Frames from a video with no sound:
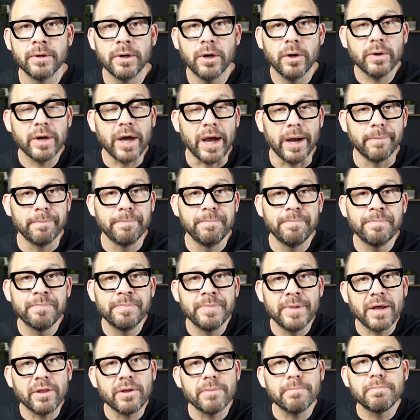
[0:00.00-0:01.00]
Okay,
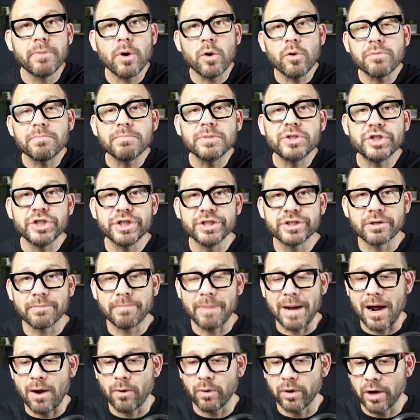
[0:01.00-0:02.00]
now that both machines are
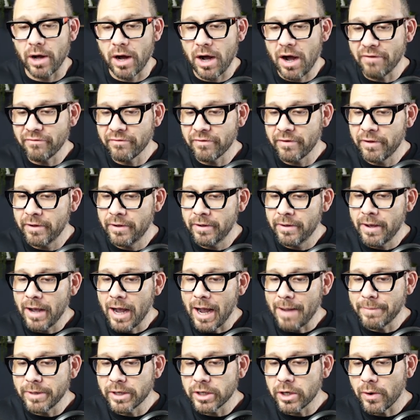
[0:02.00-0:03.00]
powered off,
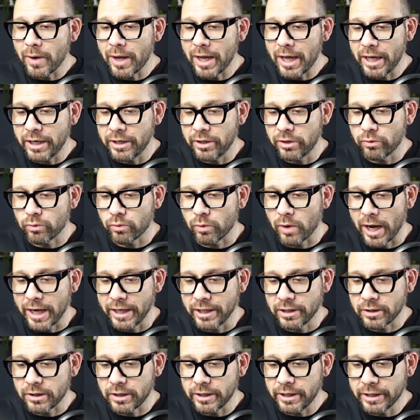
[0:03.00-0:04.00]
I'm gonna go ahead and
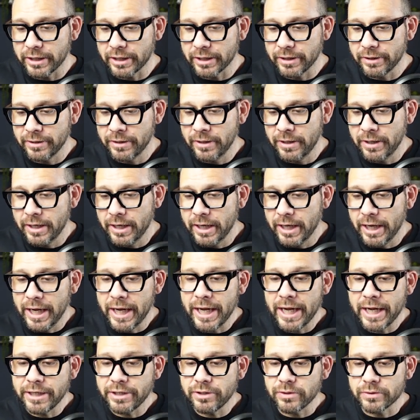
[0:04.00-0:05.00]
right click,
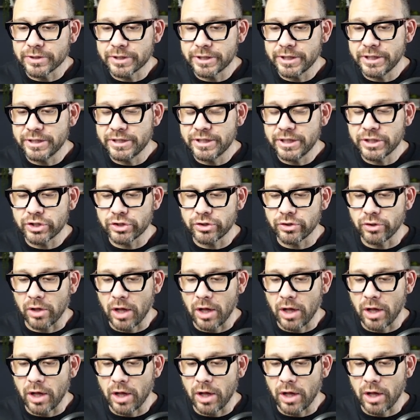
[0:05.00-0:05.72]
and you'll see additional